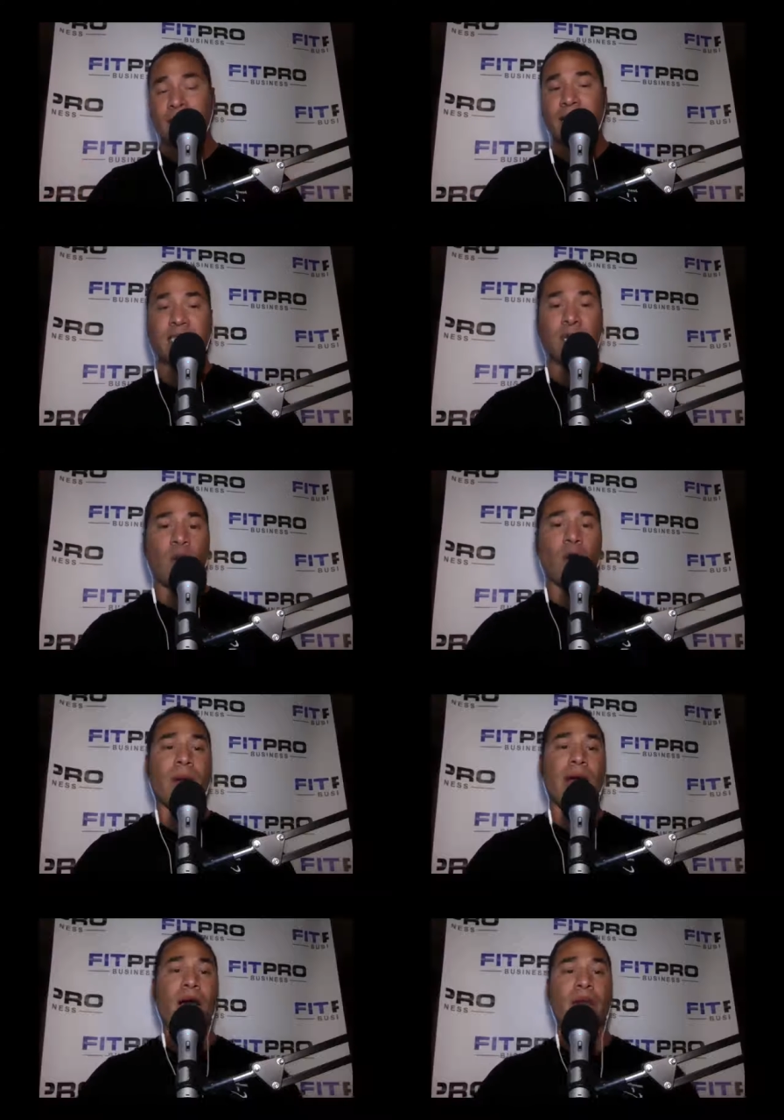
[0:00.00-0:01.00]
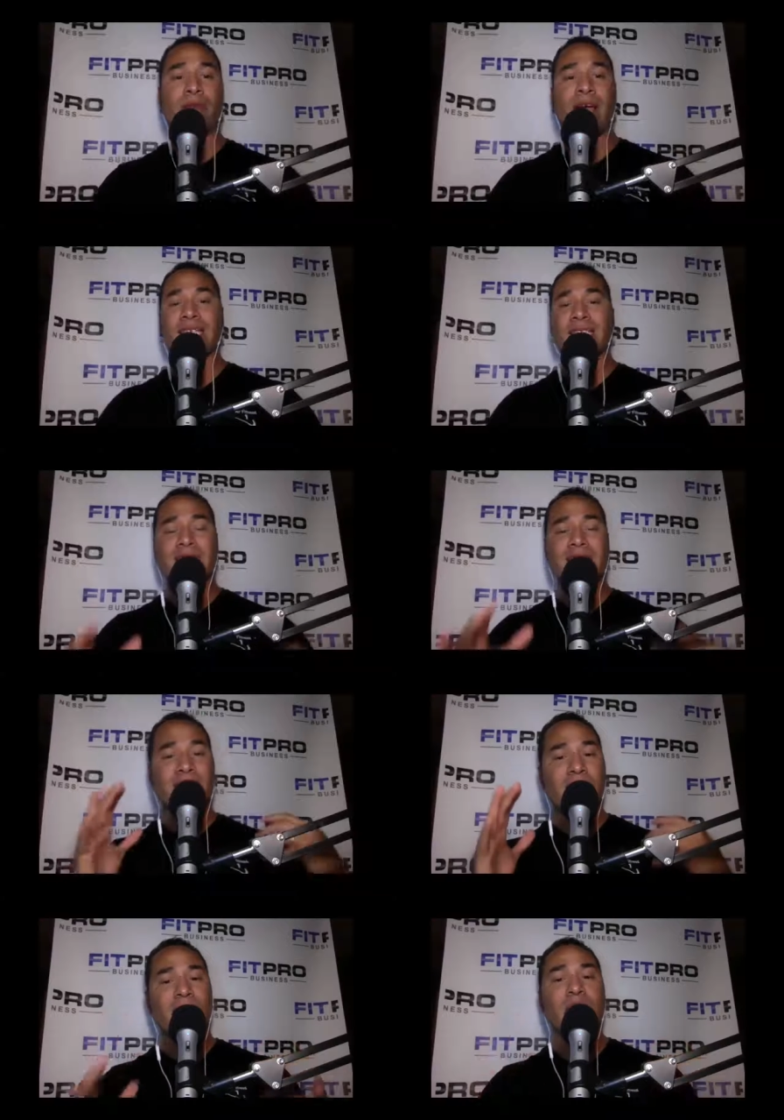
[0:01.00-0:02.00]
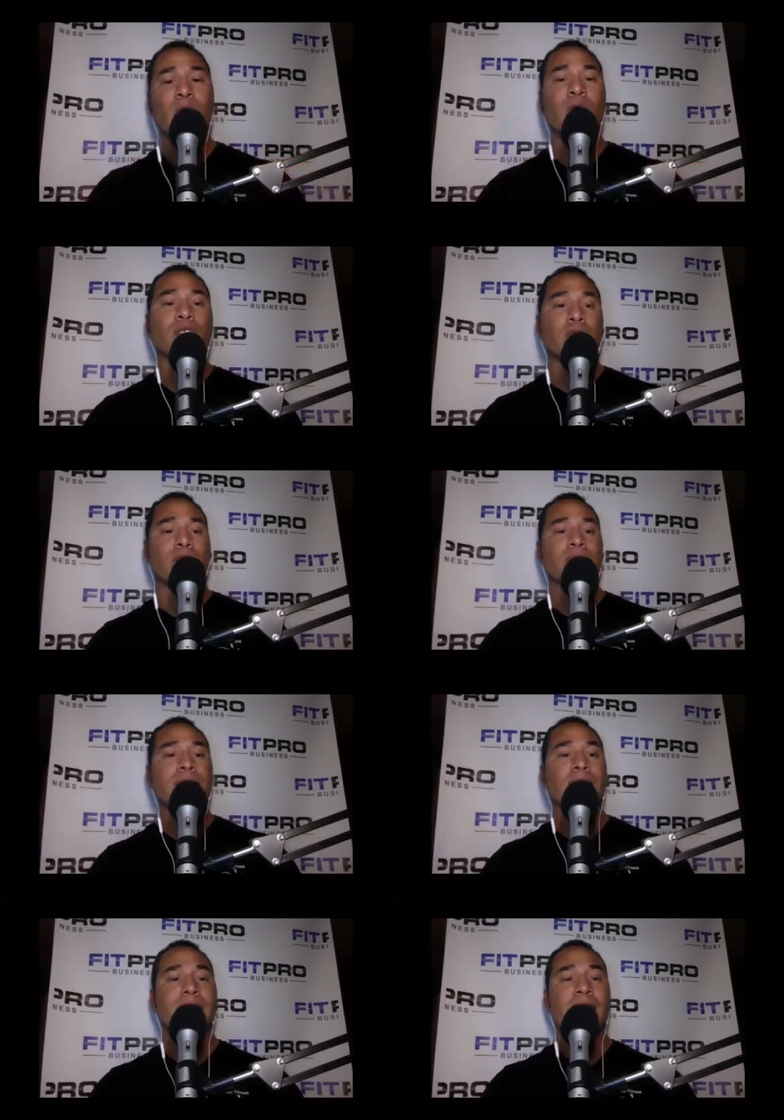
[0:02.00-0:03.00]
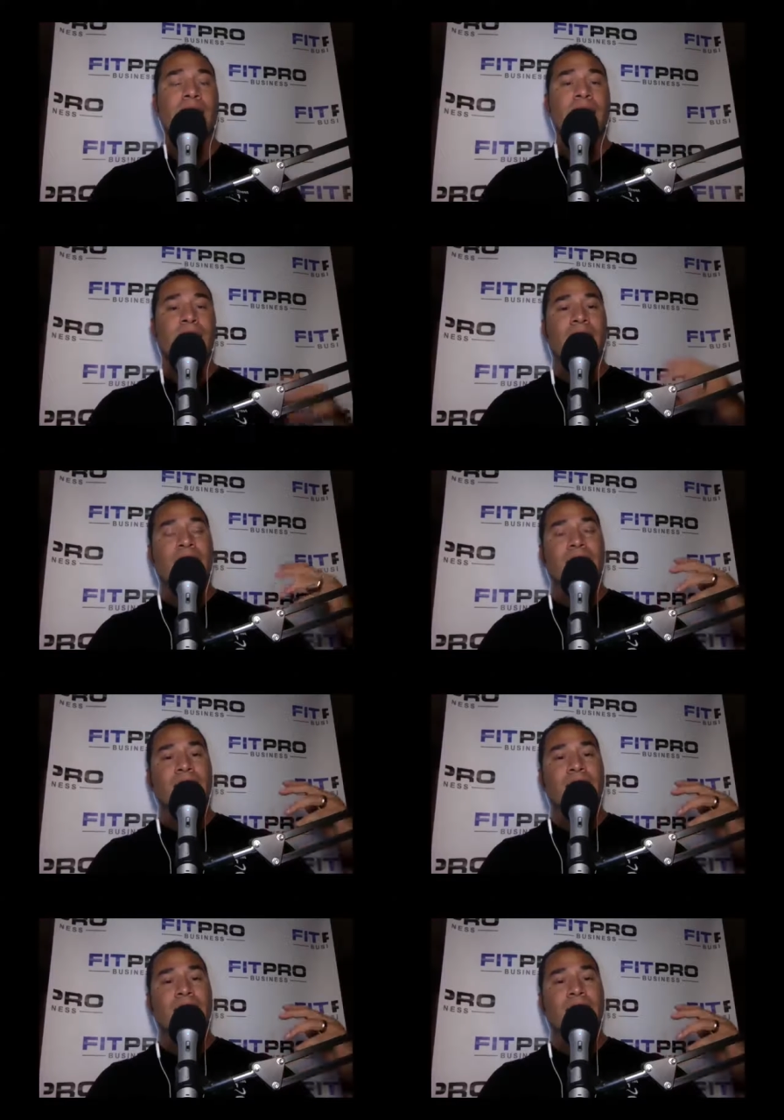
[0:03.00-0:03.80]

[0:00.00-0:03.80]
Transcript: That's a quote by Arthur Ashe. And I just love this quote so much because it